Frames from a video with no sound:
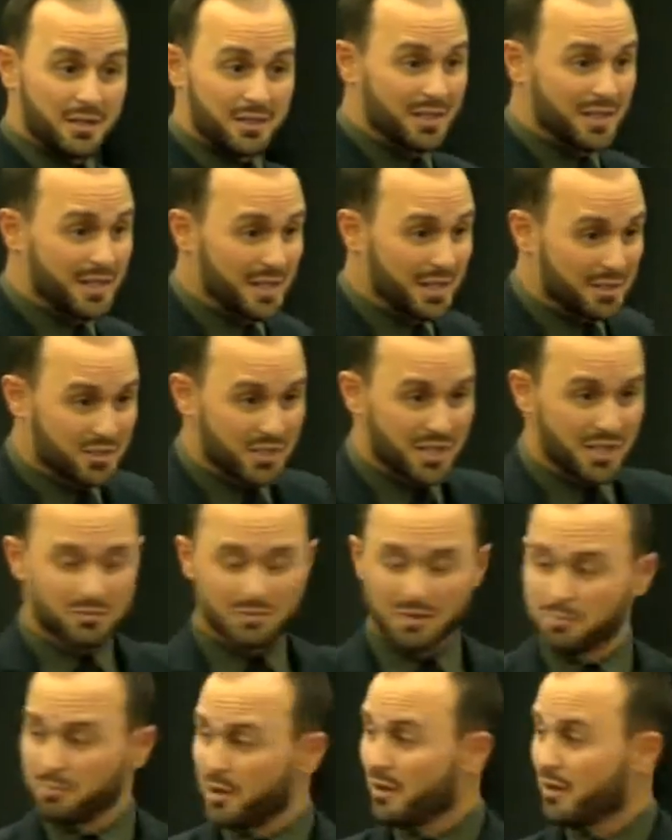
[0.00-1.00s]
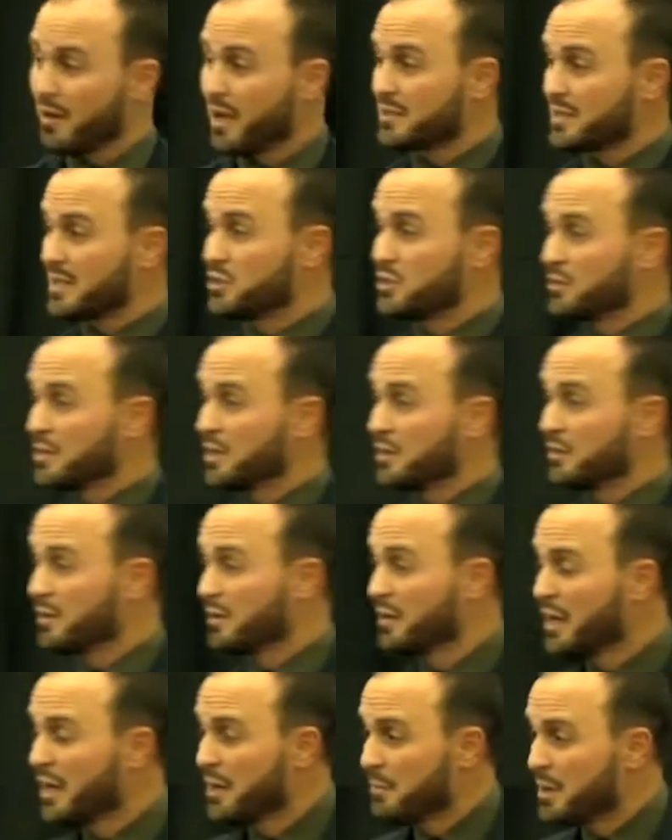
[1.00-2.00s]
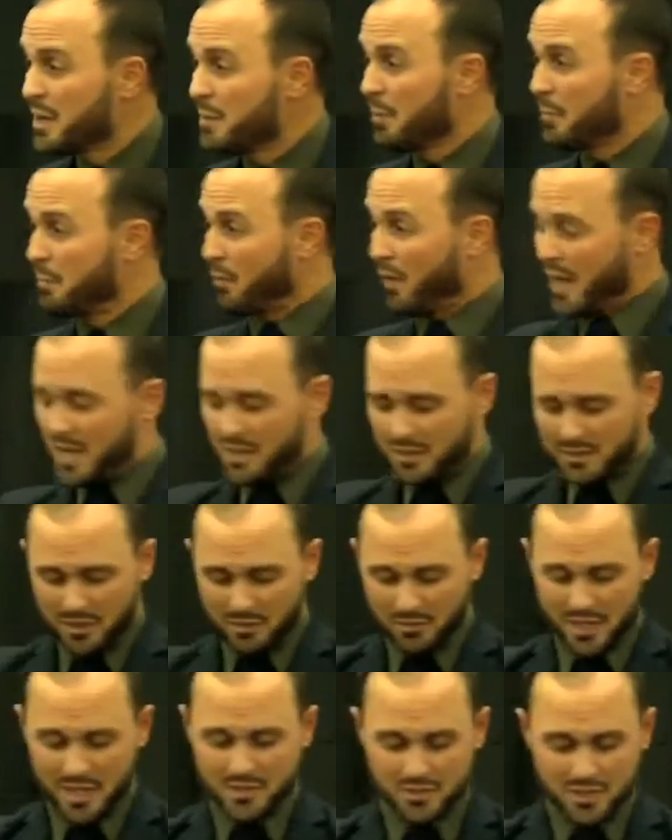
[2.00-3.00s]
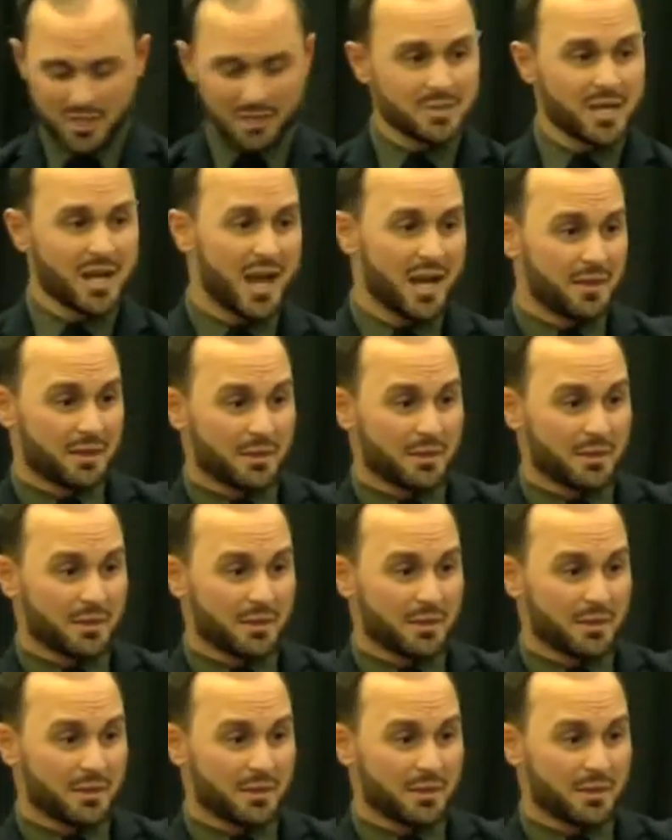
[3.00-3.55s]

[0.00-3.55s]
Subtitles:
in intercessory prayer, a lot of times you'll hear the people praying, decreeing some, and